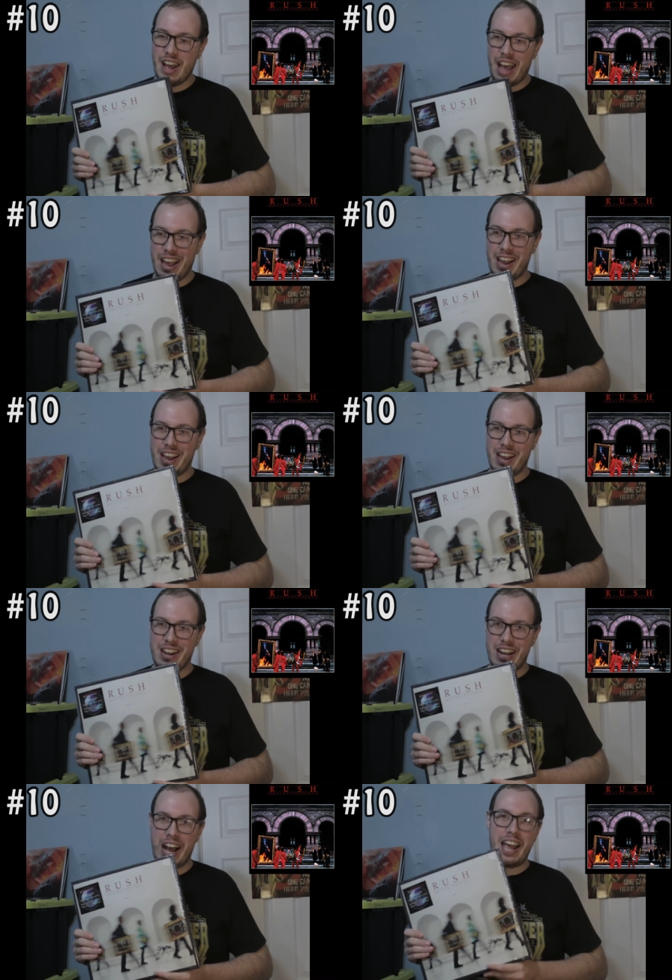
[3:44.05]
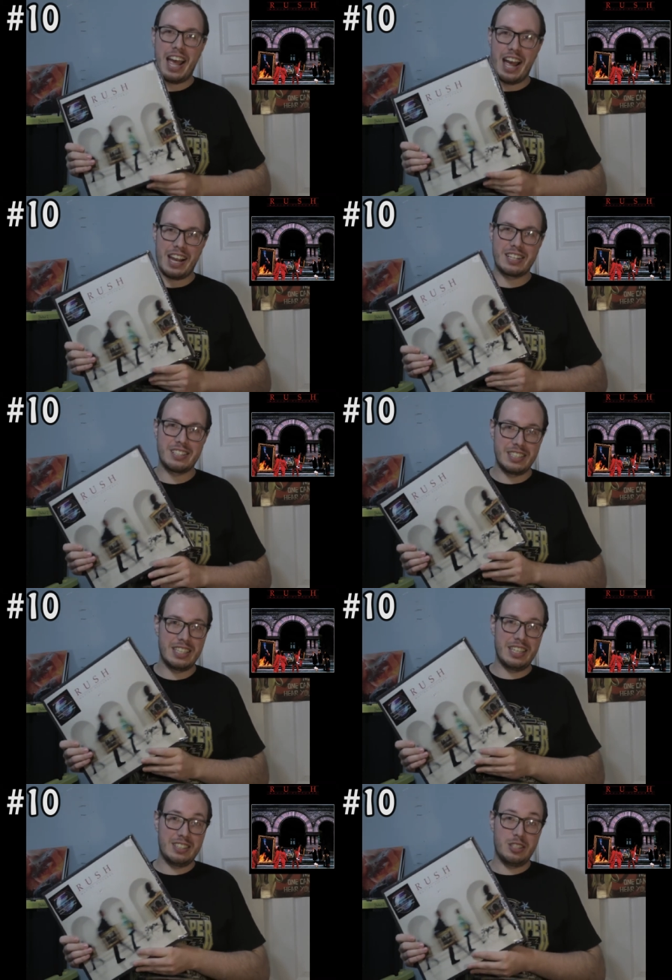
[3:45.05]
And I actually
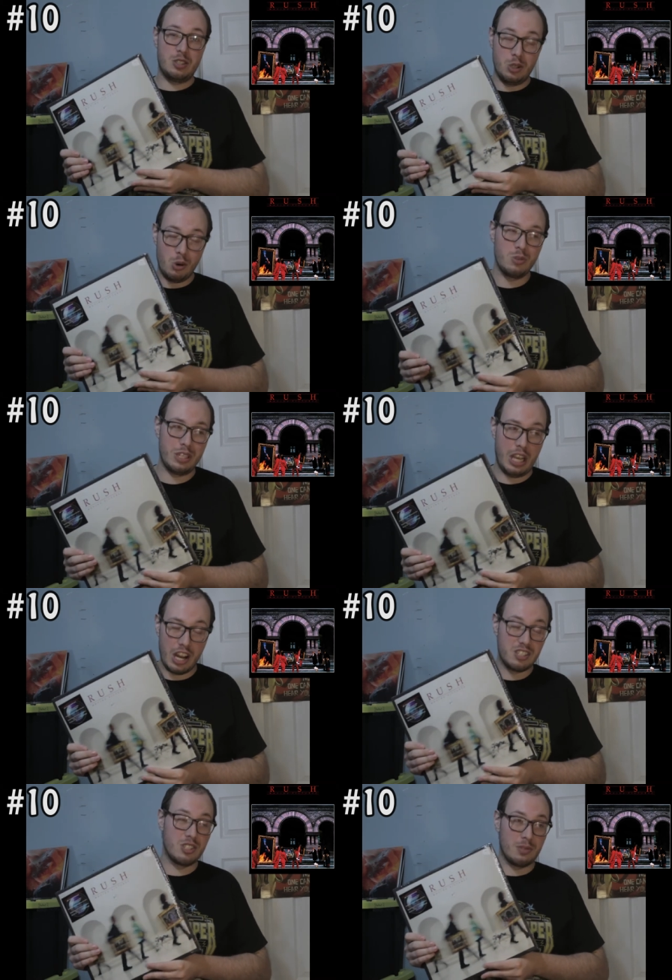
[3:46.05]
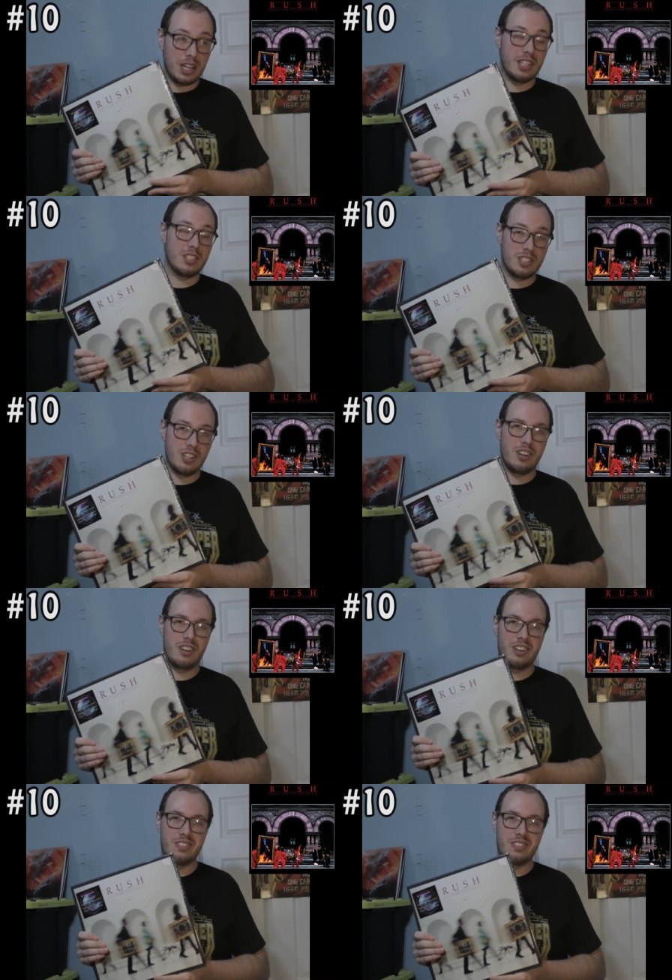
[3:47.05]
think it's a totally underrated song,